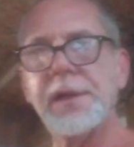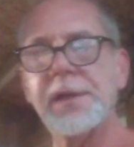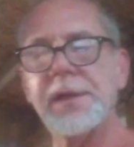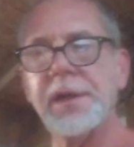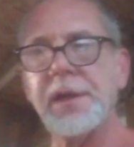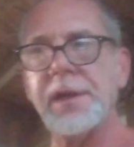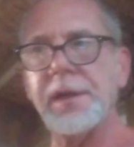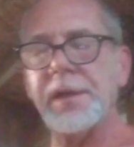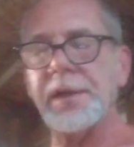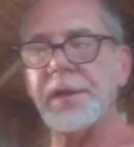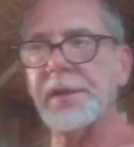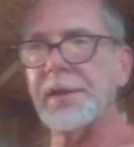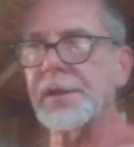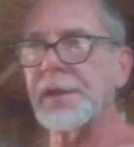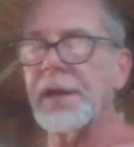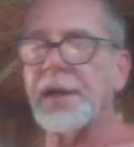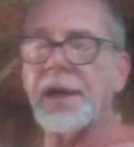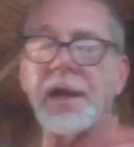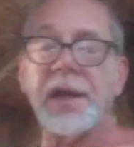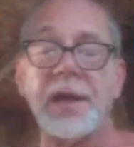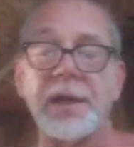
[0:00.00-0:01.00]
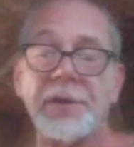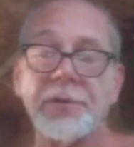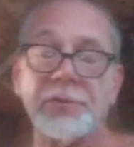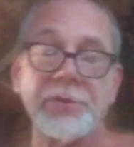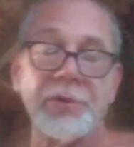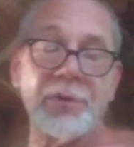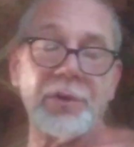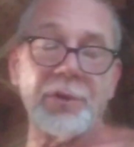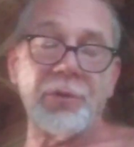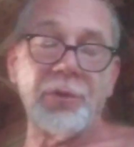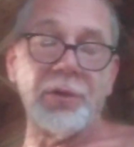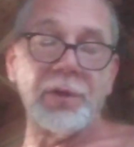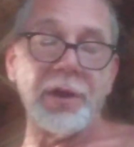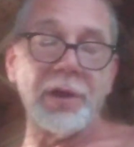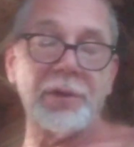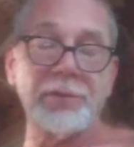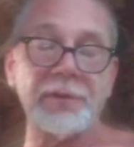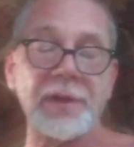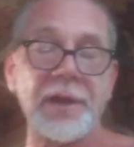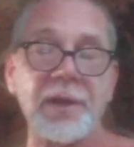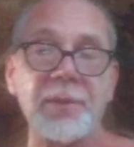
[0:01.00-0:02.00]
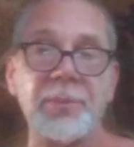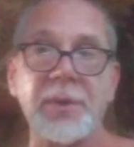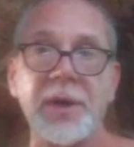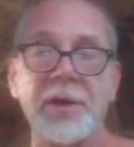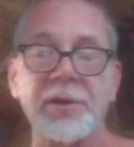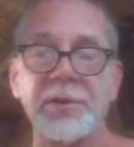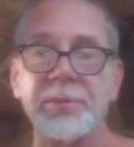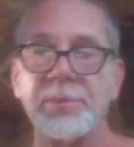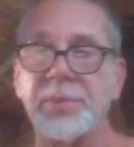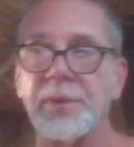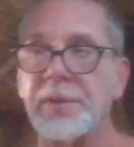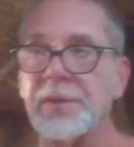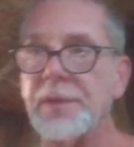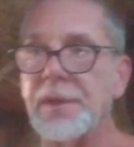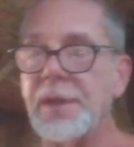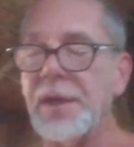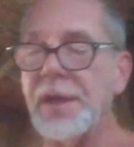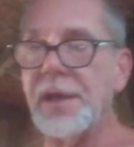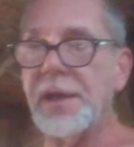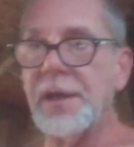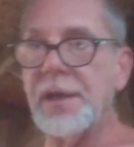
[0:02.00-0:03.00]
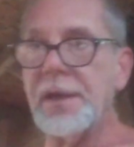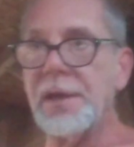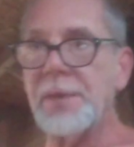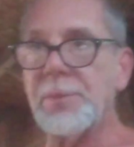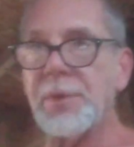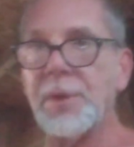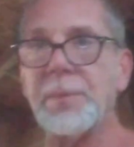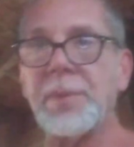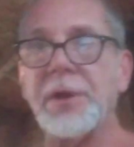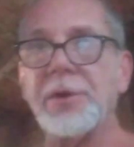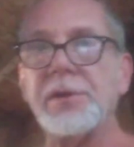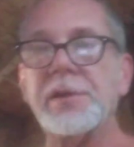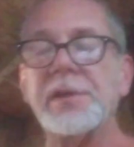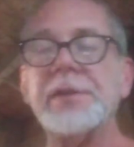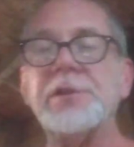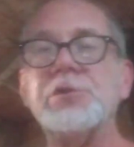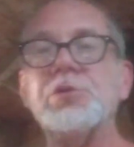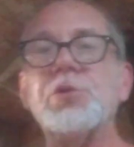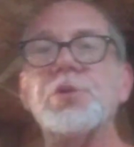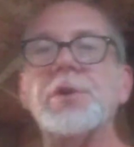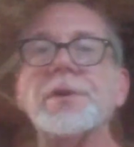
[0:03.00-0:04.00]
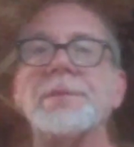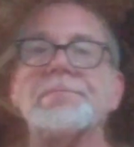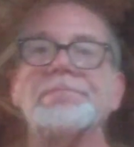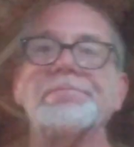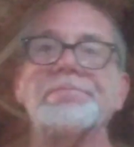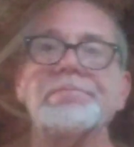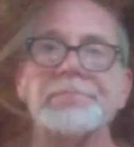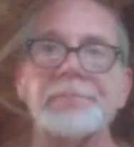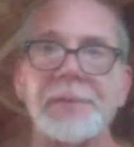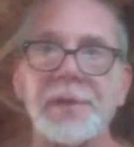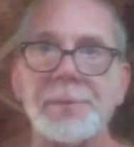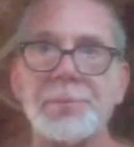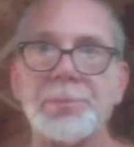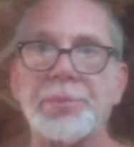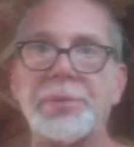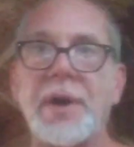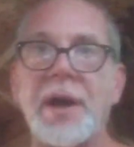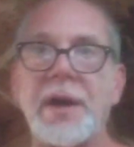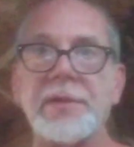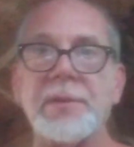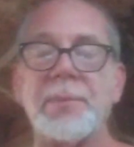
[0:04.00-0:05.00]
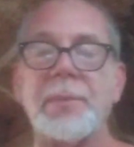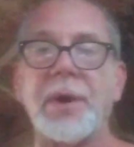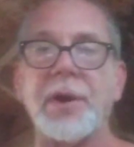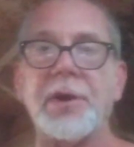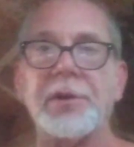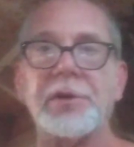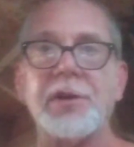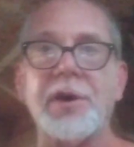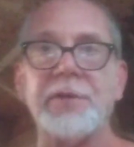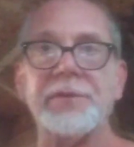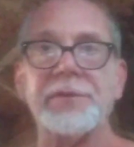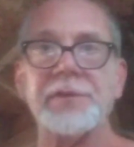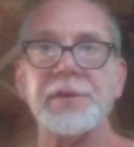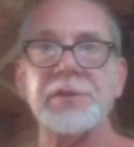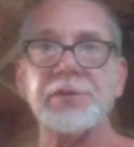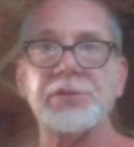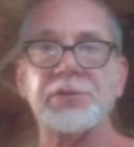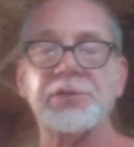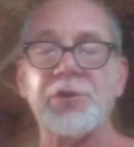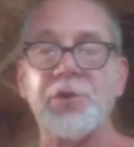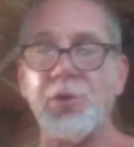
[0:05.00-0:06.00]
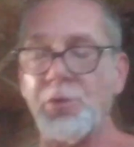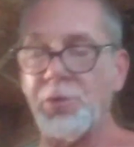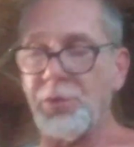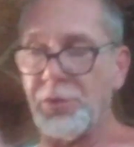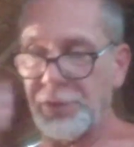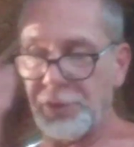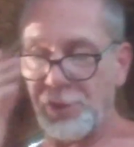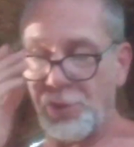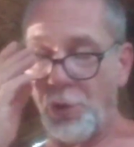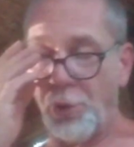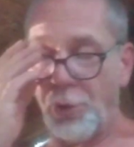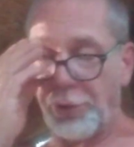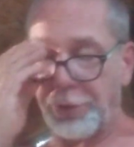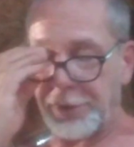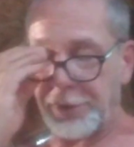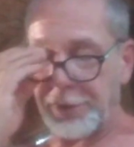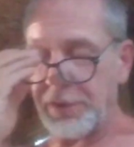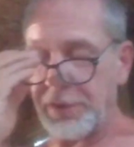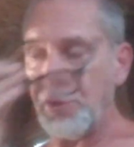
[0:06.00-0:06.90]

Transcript: I don't know a whole hell of a lot about it, but apparently you can pry the bark off of these cork